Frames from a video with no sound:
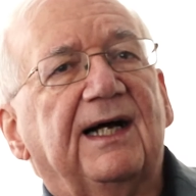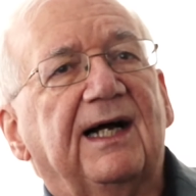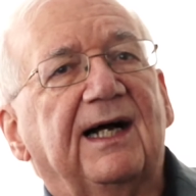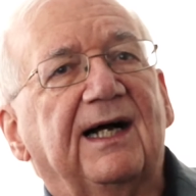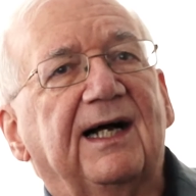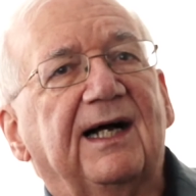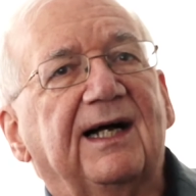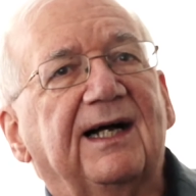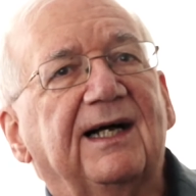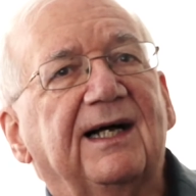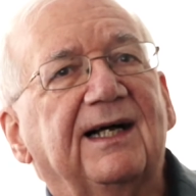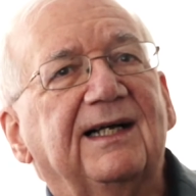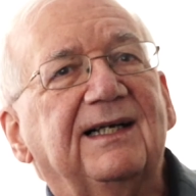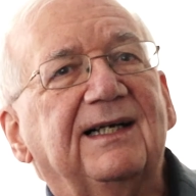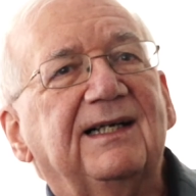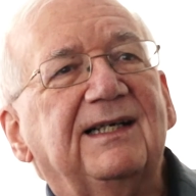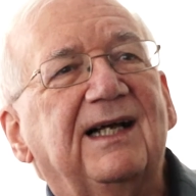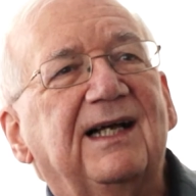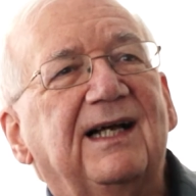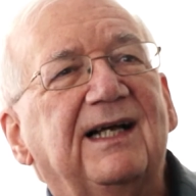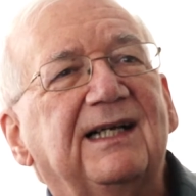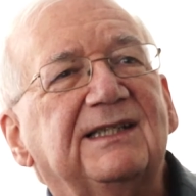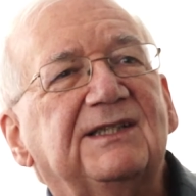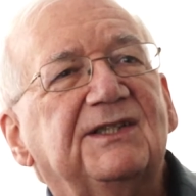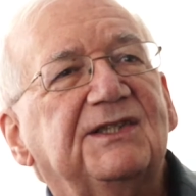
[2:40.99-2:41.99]

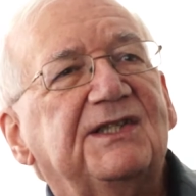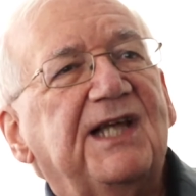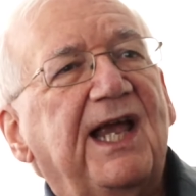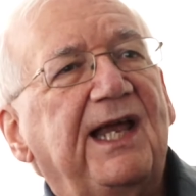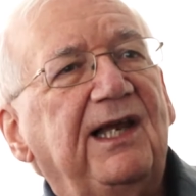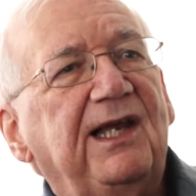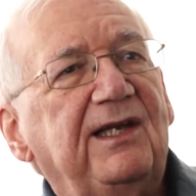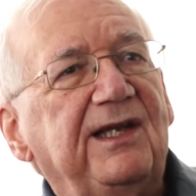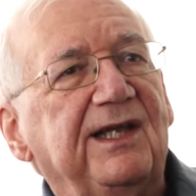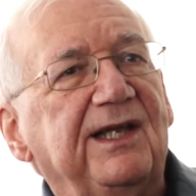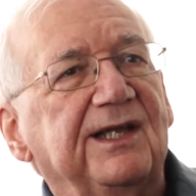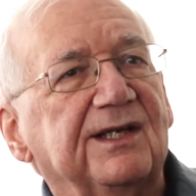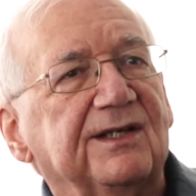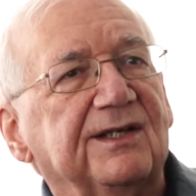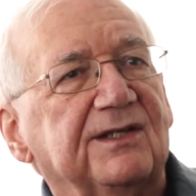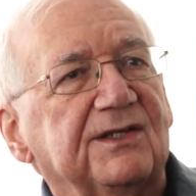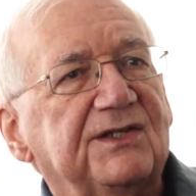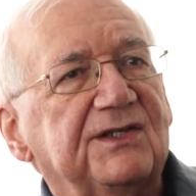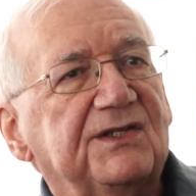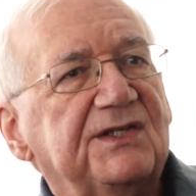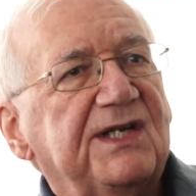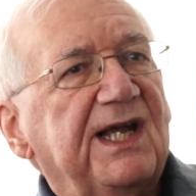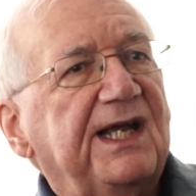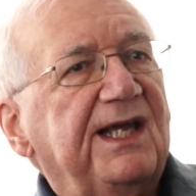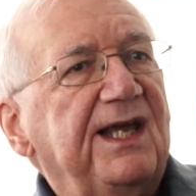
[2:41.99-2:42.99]
a salient
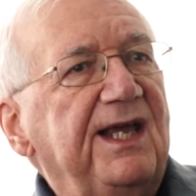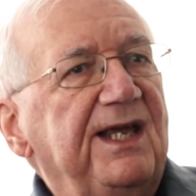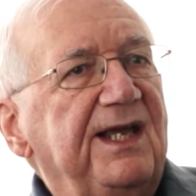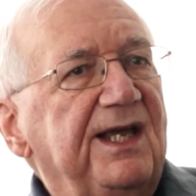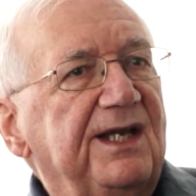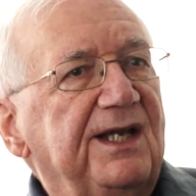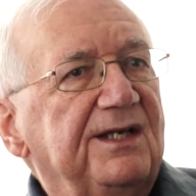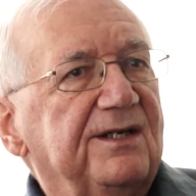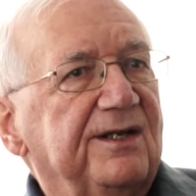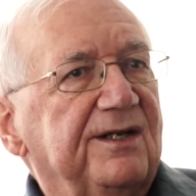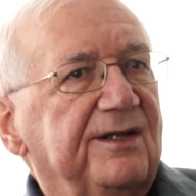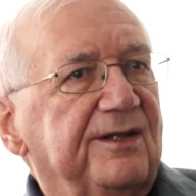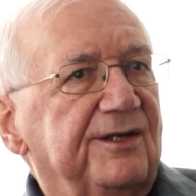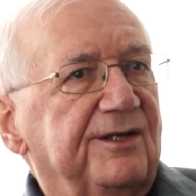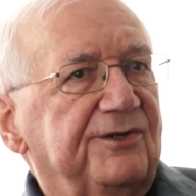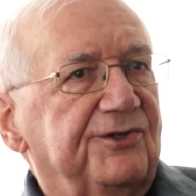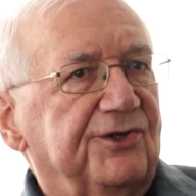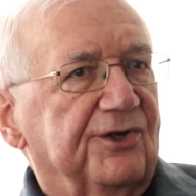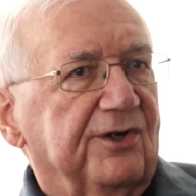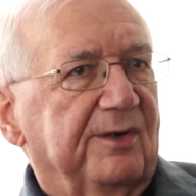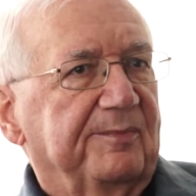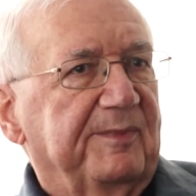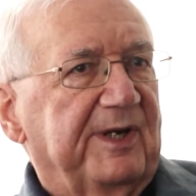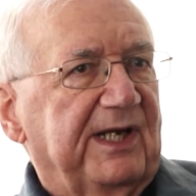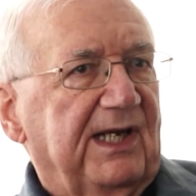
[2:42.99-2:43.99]
sticking into the
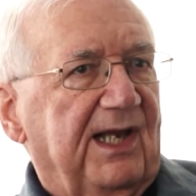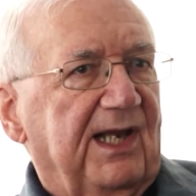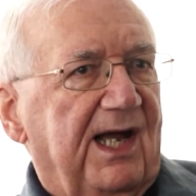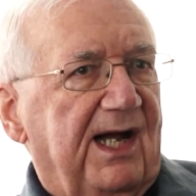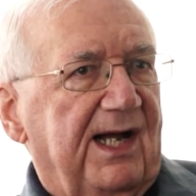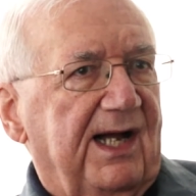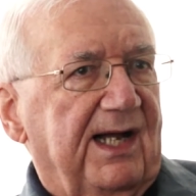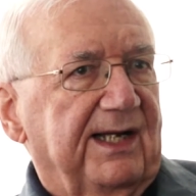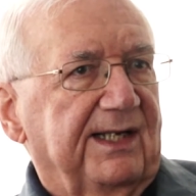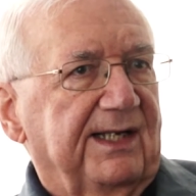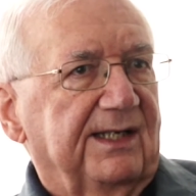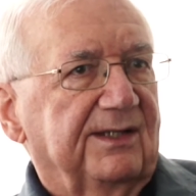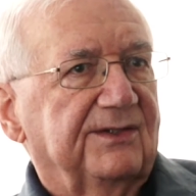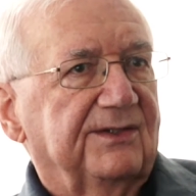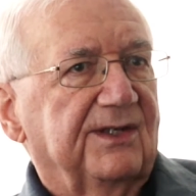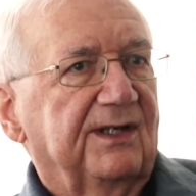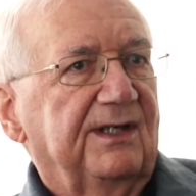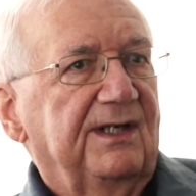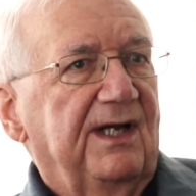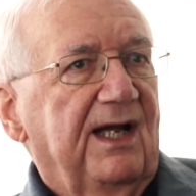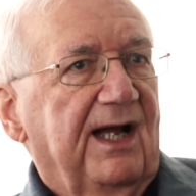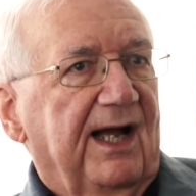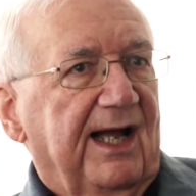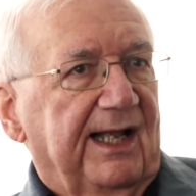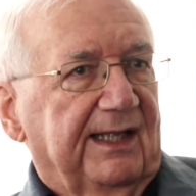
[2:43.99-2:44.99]
German lines
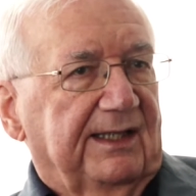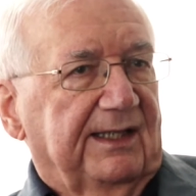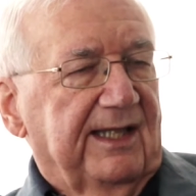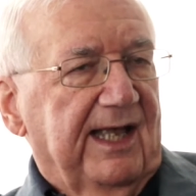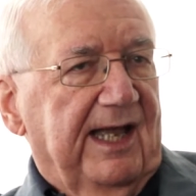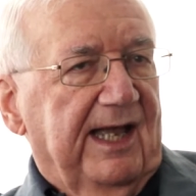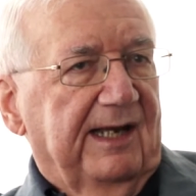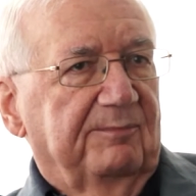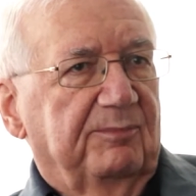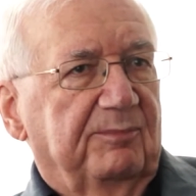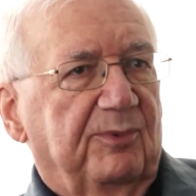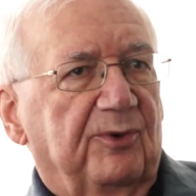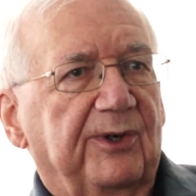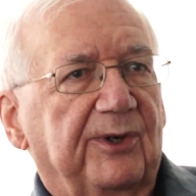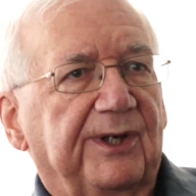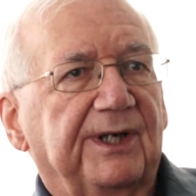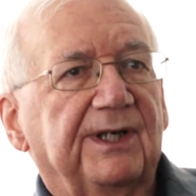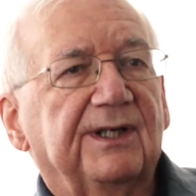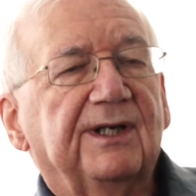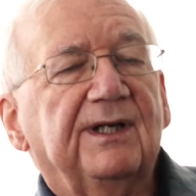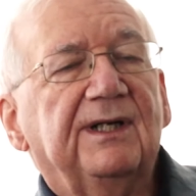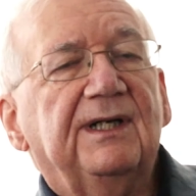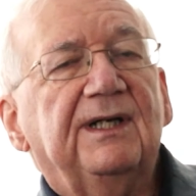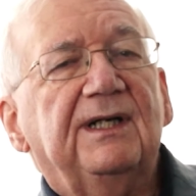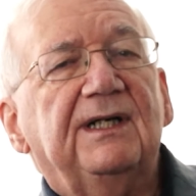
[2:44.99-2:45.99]
at that point.